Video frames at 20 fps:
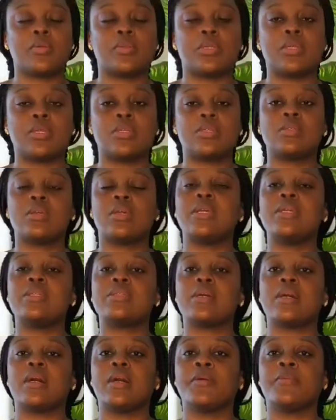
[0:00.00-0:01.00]
It's
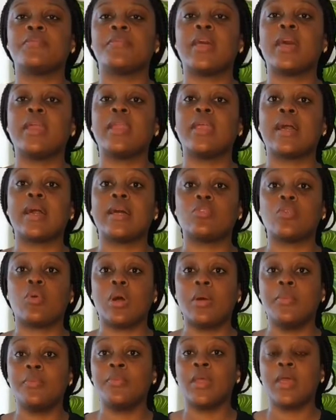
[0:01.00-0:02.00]
Anacatra.
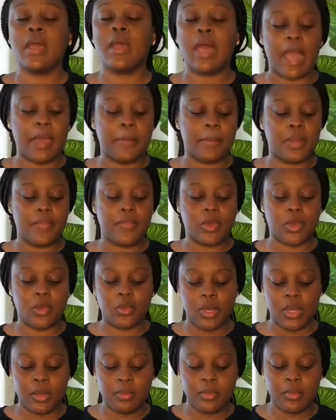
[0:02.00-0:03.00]
I bought the
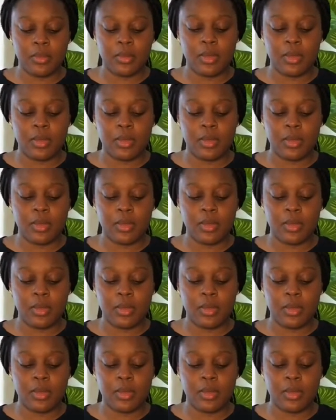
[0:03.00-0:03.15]
cream.